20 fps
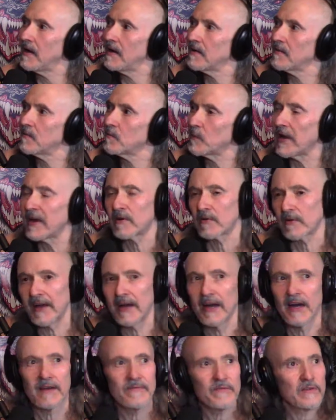
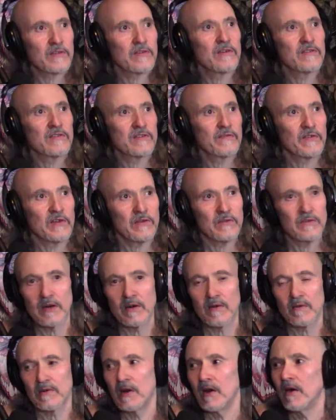Raiderhead, for those of you who
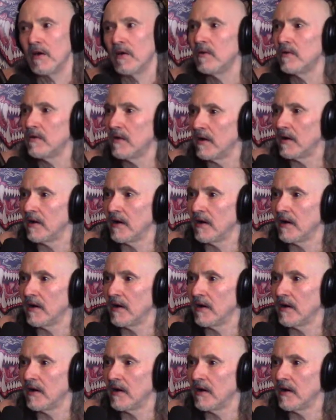don't know,